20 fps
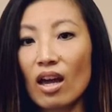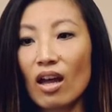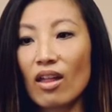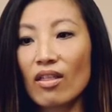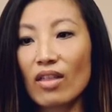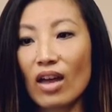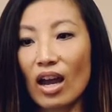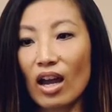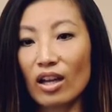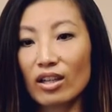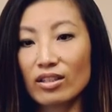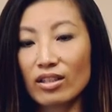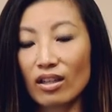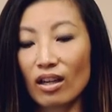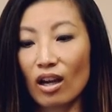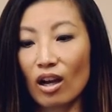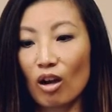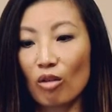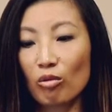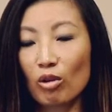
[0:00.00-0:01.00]
that
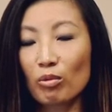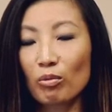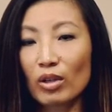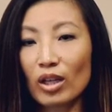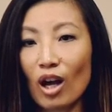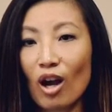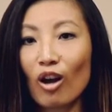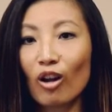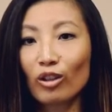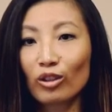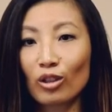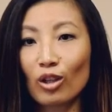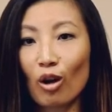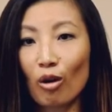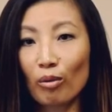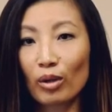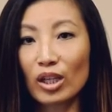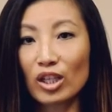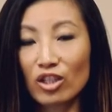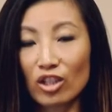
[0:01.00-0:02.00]
when we all
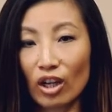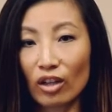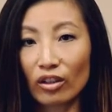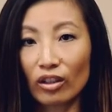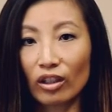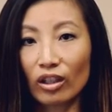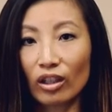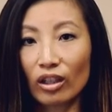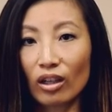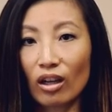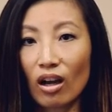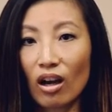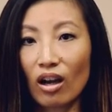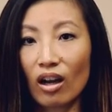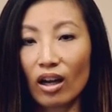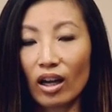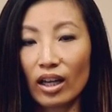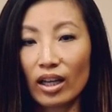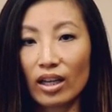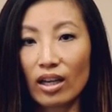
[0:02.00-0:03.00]
know each other
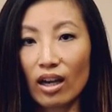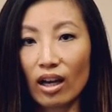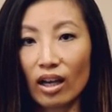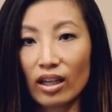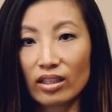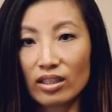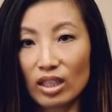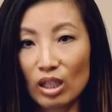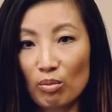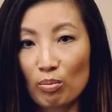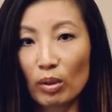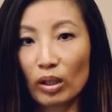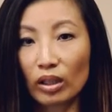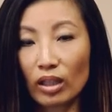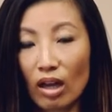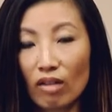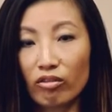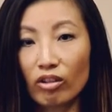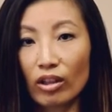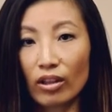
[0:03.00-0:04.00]
on a deeper
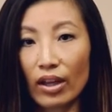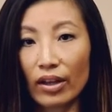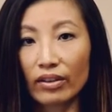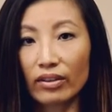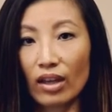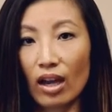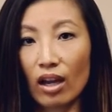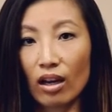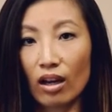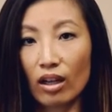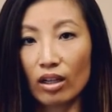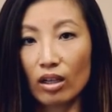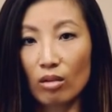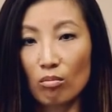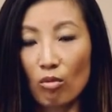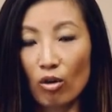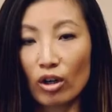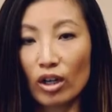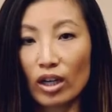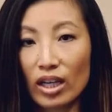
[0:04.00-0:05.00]
level like that, on a
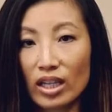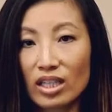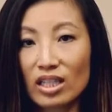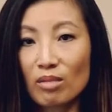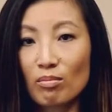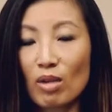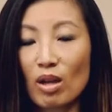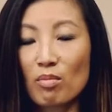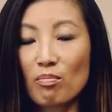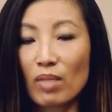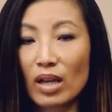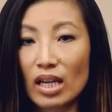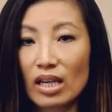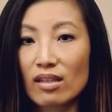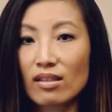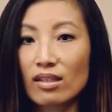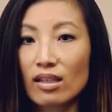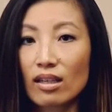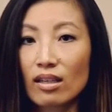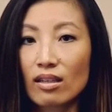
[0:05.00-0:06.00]
more intimate
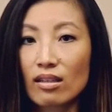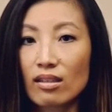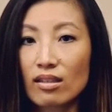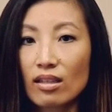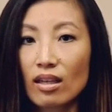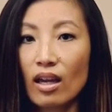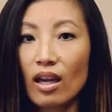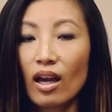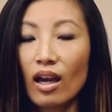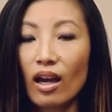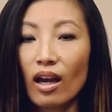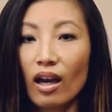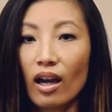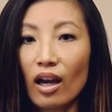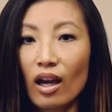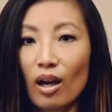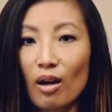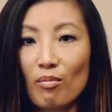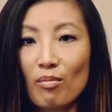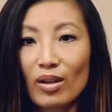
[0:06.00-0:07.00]
basis,
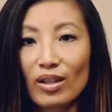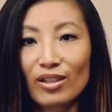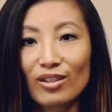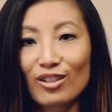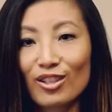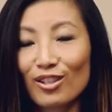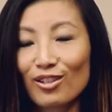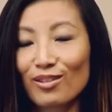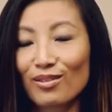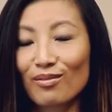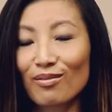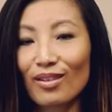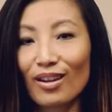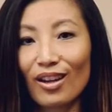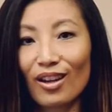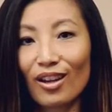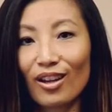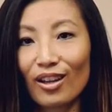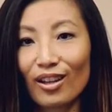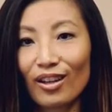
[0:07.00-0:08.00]
just
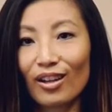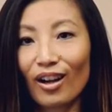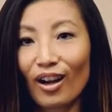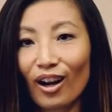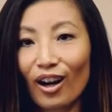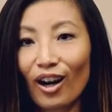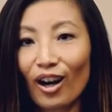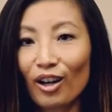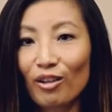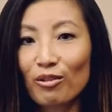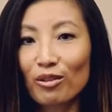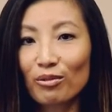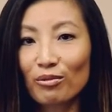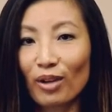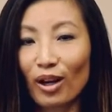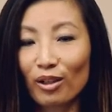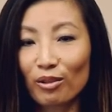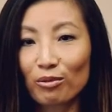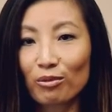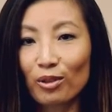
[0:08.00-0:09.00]

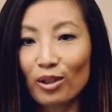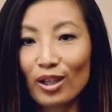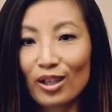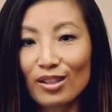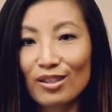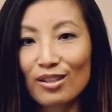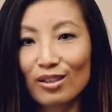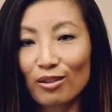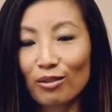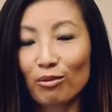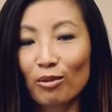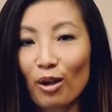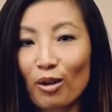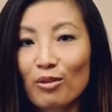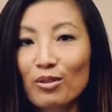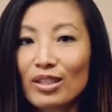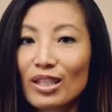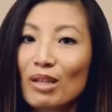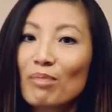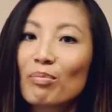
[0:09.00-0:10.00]
our roots grow
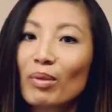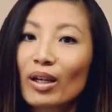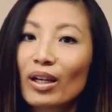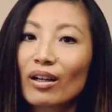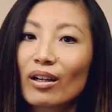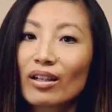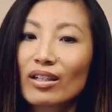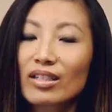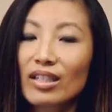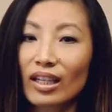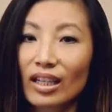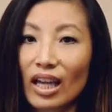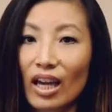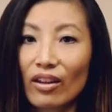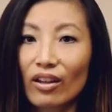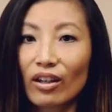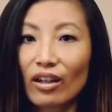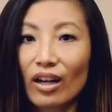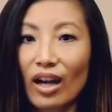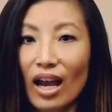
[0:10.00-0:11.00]
deeper
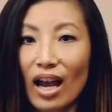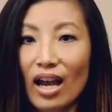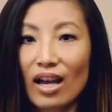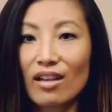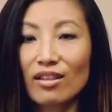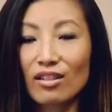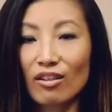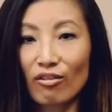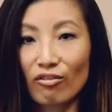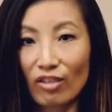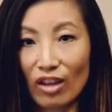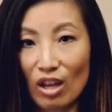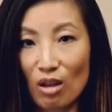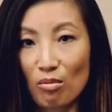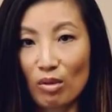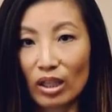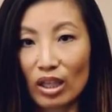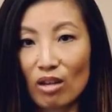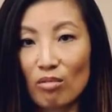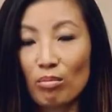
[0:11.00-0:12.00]
together as a
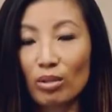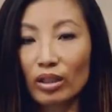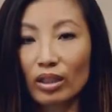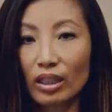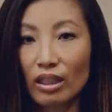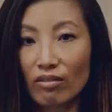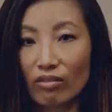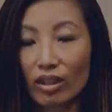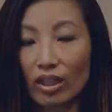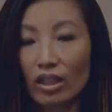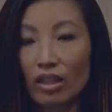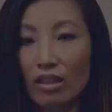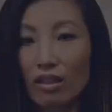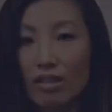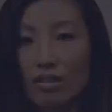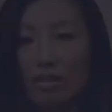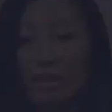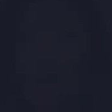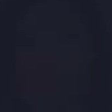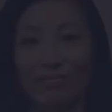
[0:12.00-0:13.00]
family of
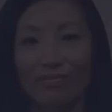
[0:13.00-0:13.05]
believers.